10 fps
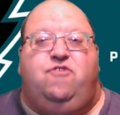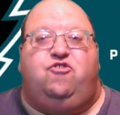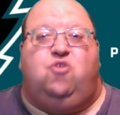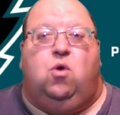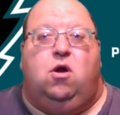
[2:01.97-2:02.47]

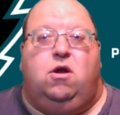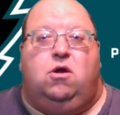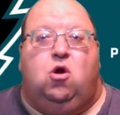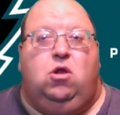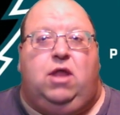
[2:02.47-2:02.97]
scored
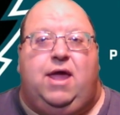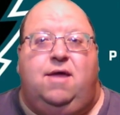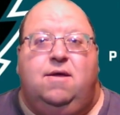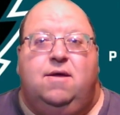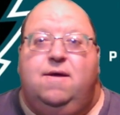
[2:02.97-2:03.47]

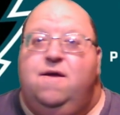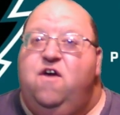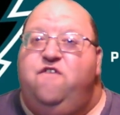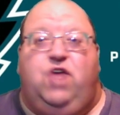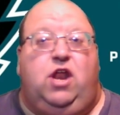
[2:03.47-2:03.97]
early,
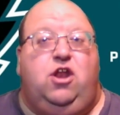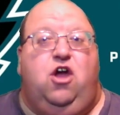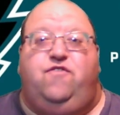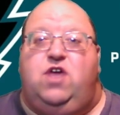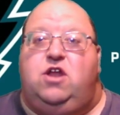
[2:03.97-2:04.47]

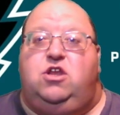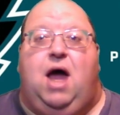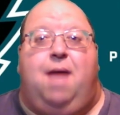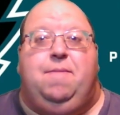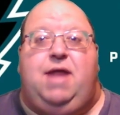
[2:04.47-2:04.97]
Philadelphia
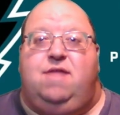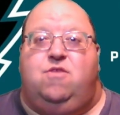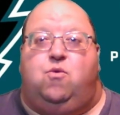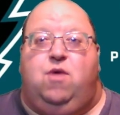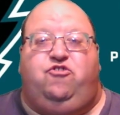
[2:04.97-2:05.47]
dominated
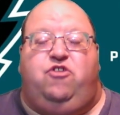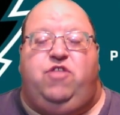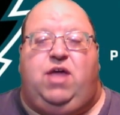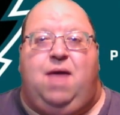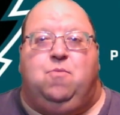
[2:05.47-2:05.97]
the rest of the
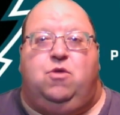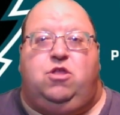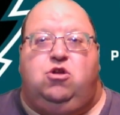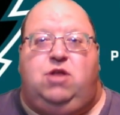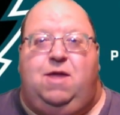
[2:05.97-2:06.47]
game with
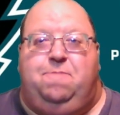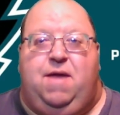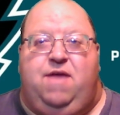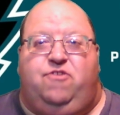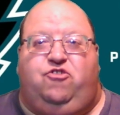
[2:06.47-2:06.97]
their
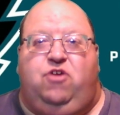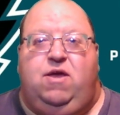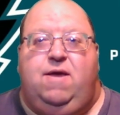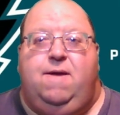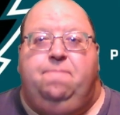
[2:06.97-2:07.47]
defense.
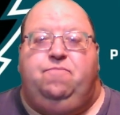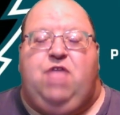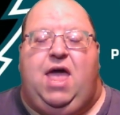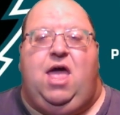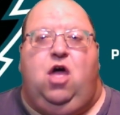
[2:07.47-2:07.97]

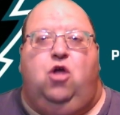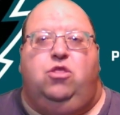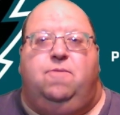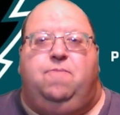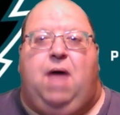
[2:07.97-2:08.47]
They held
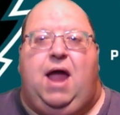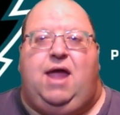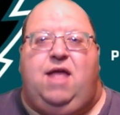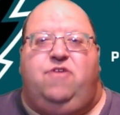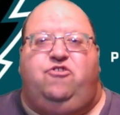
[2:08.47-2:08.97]
the
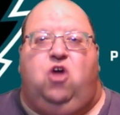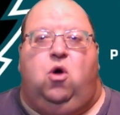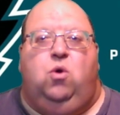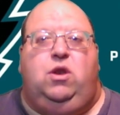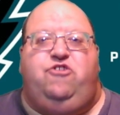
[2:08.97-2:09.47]
Vikings to
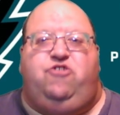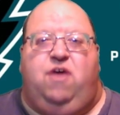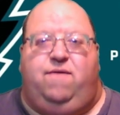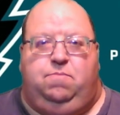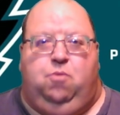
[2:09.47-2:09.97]
only
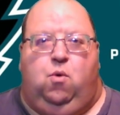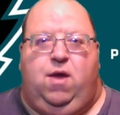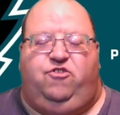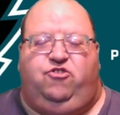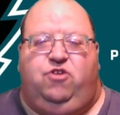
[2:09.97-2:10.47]
7
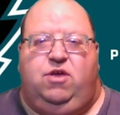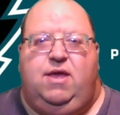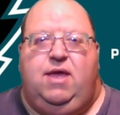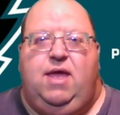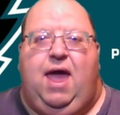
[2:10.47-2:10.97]
points,
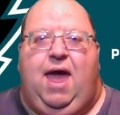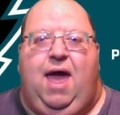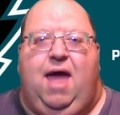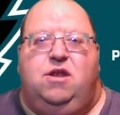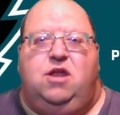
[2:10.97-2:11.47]

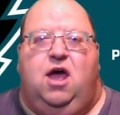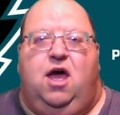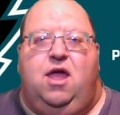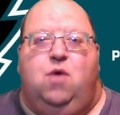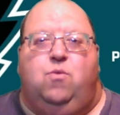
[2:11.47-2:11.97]
and
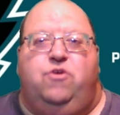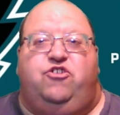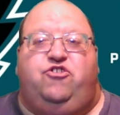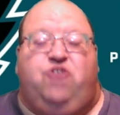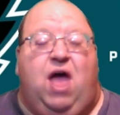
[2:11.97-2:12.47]
it was a
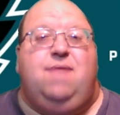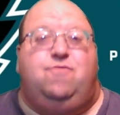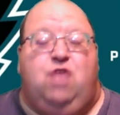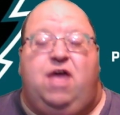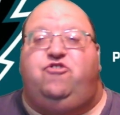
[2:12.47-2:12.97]
sign of
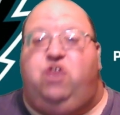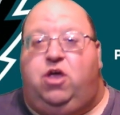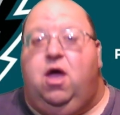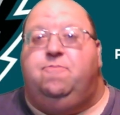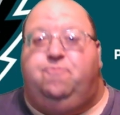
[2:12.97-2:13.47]
things to
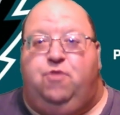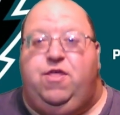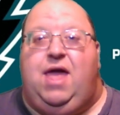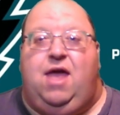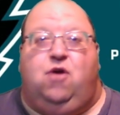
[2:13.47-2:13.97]
come for the
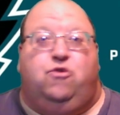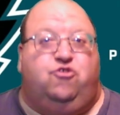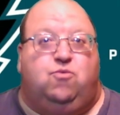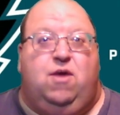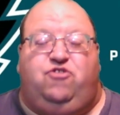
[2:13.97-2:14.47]
Eagles the
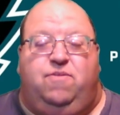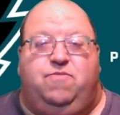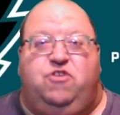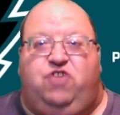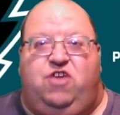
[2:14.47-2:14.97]
rest of
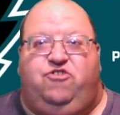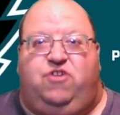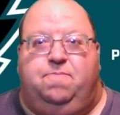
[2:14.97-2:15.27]
the season.